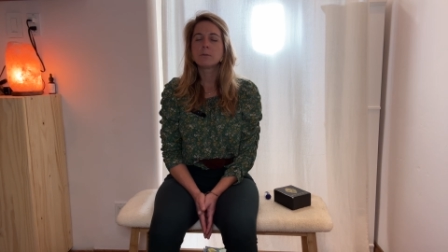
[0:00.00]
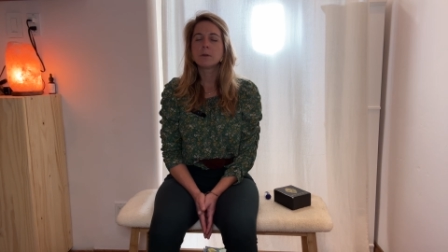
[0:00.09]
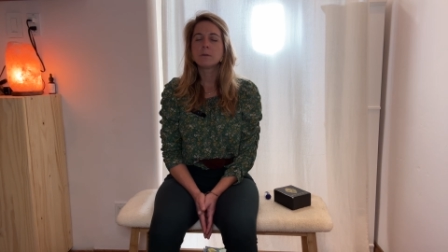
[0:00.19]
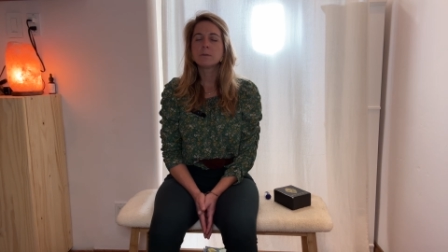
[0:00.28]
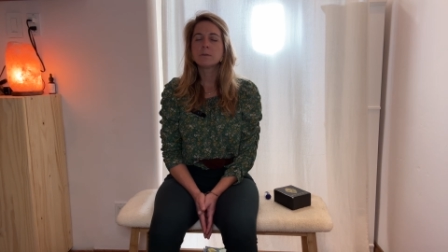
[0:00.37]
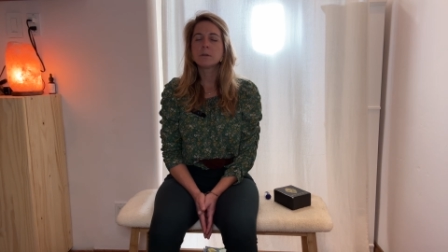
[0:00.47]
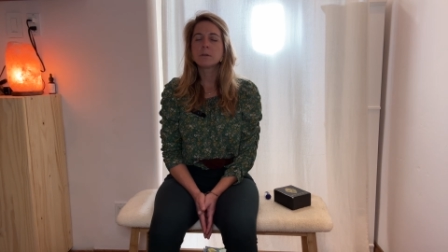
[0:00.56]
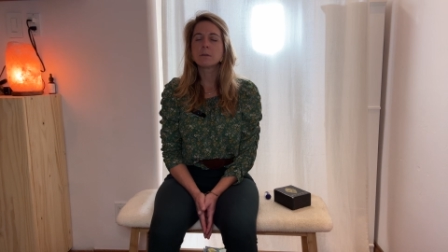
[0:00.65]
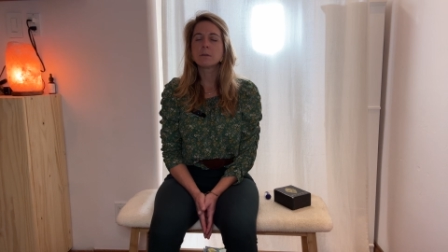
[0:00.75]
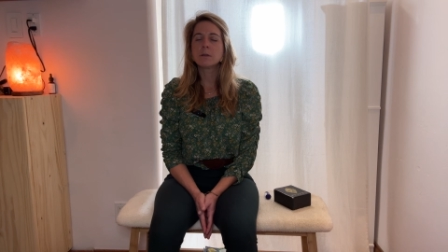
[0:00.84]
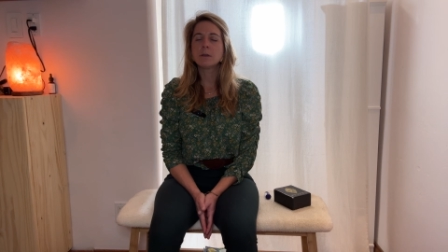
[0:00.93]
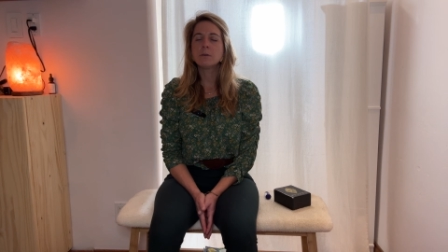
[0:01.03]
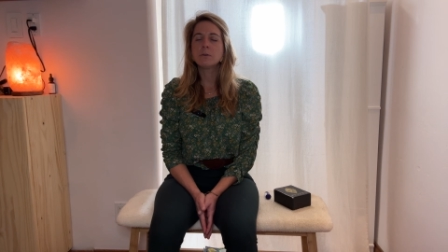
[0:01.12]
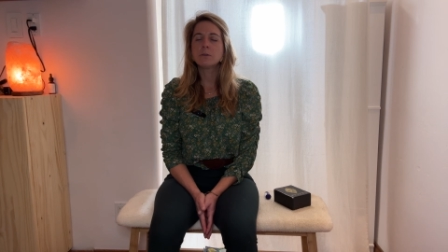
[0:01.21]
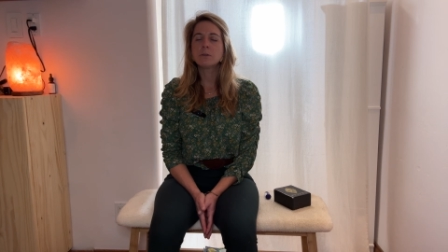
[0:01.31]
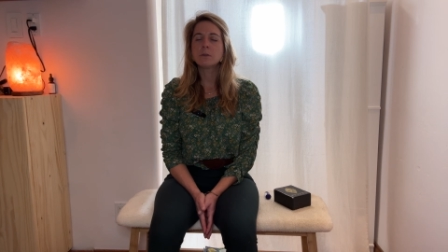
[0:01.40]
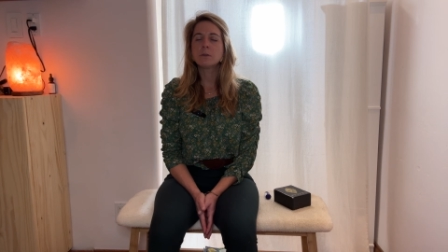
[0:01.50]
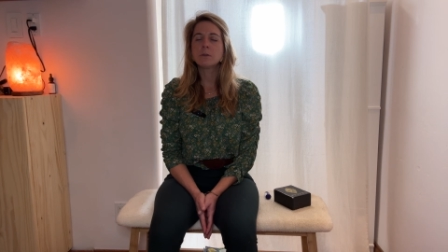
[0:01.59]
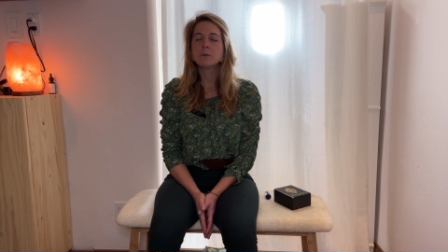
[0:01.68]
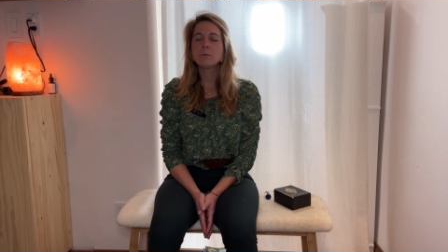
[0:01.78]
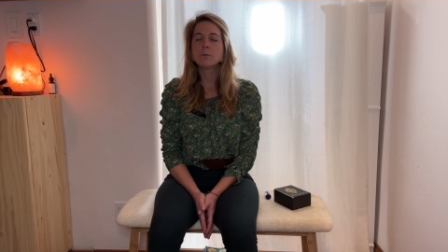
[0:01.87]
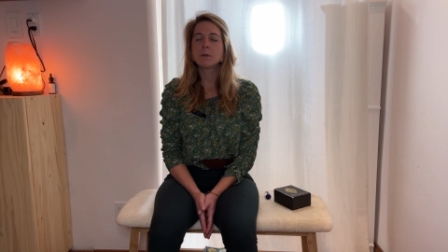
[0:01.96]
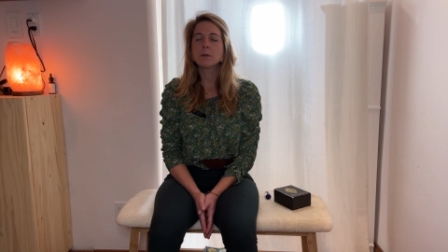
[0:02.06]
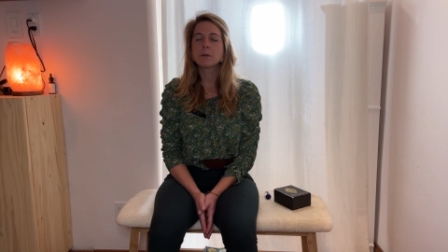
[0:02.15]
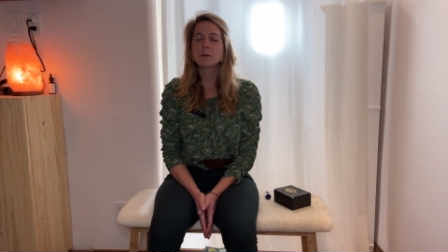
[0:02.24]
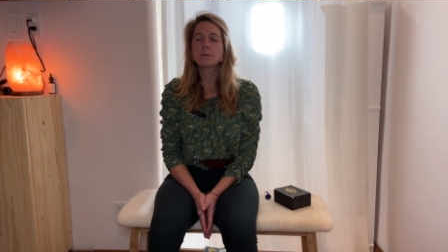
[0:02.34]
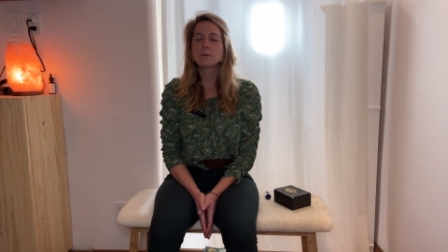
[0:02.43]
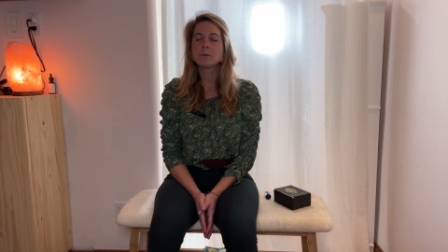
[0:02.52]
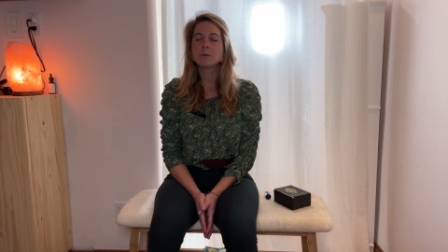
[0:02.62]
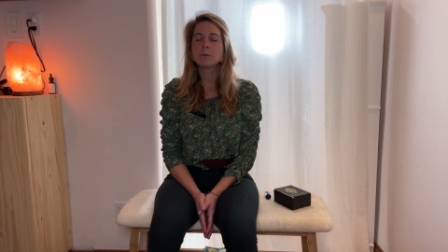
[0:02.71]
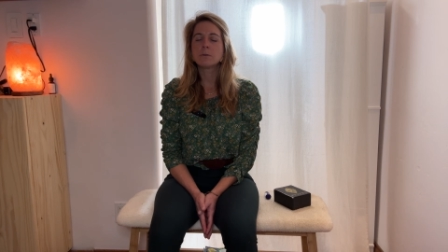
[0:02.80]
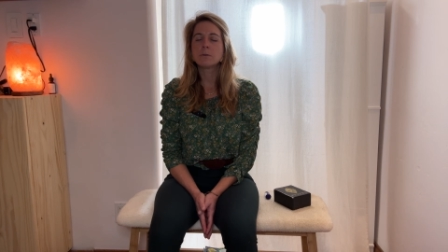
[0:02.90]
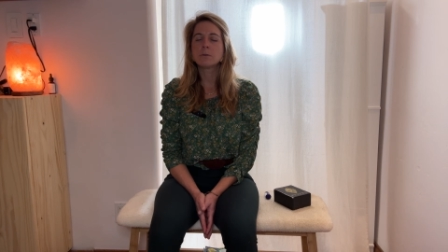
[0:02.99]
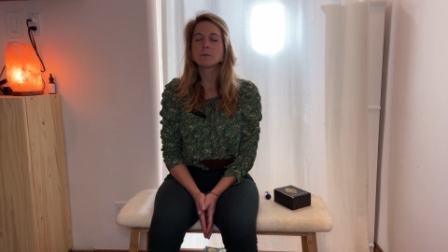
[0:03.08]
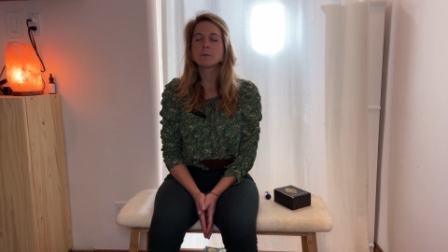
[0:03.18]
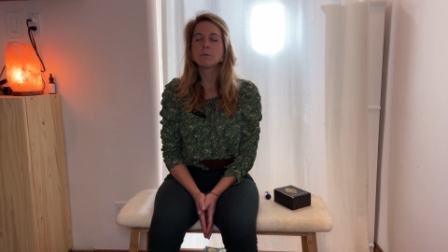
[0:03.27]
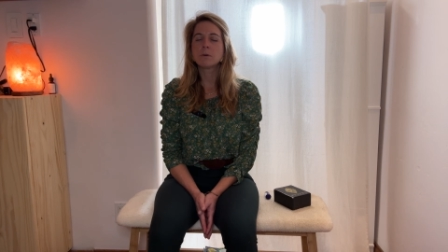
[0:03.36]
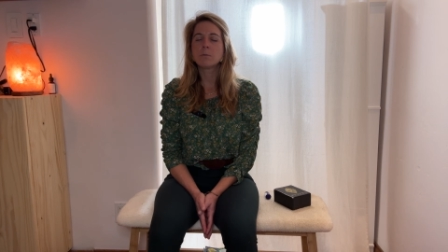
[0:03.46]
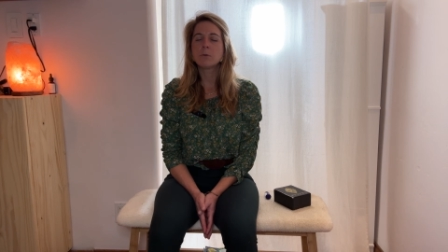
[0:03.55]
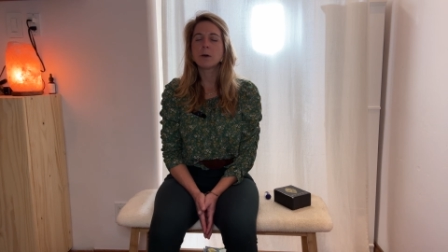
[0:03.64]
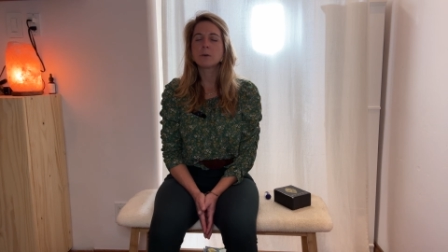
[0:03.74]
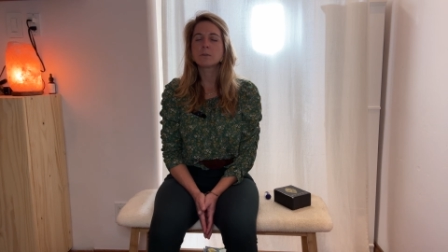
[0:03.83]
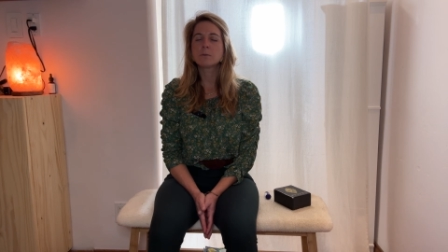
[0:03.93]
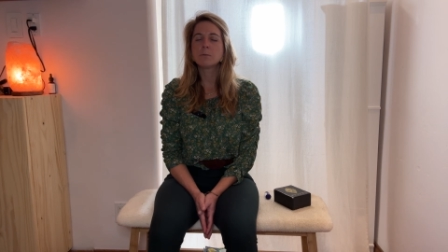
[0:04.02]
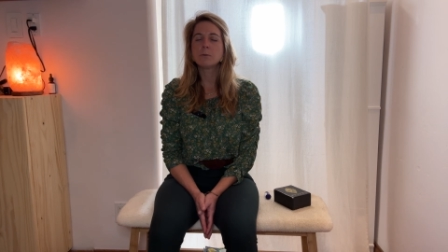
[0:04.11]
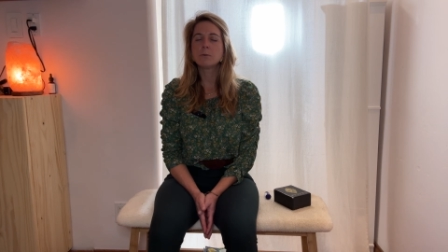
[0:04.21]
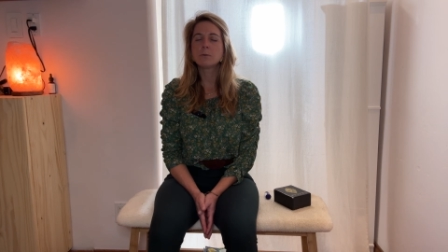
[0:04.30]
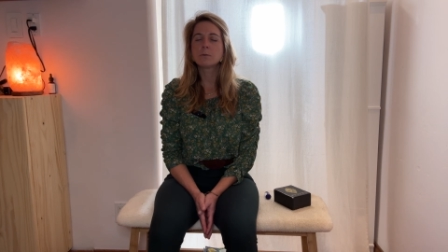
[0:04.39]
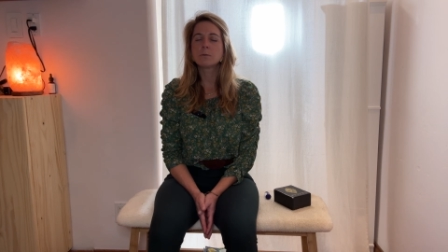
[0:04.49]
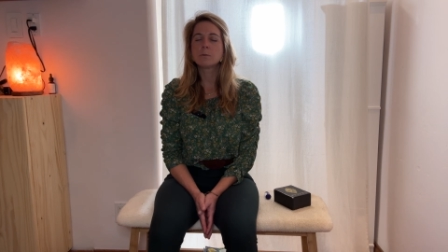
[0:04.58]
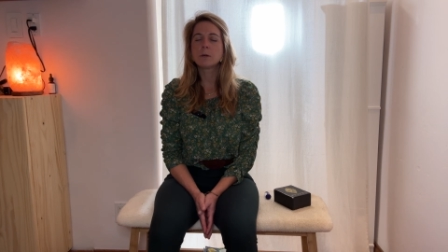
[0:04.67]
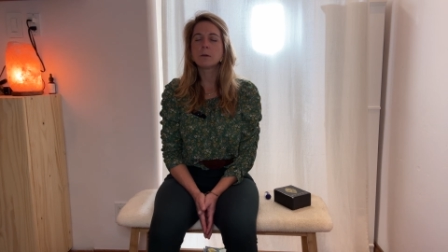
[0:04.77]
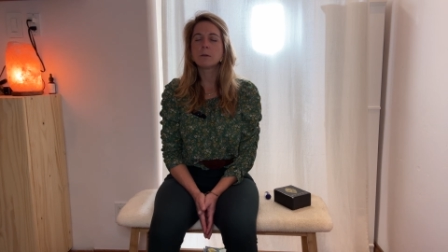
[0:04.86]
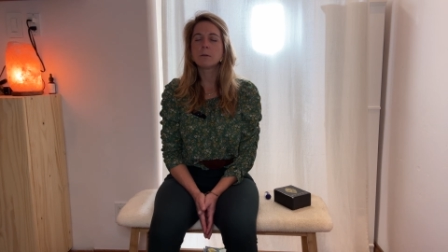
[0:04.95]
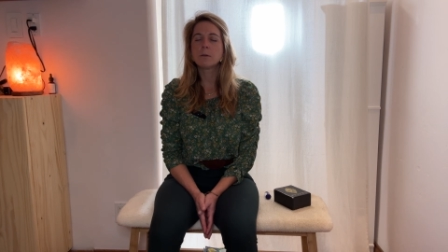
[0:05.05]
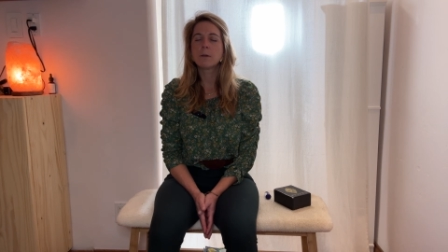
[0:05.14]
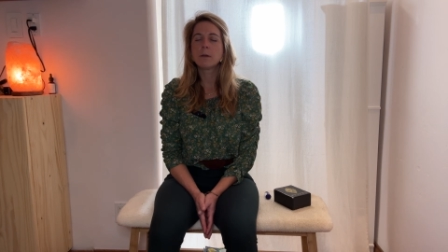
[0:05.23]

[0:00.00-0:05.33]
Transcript: Trusting that the energy that you bring to your torso with Black Spruce will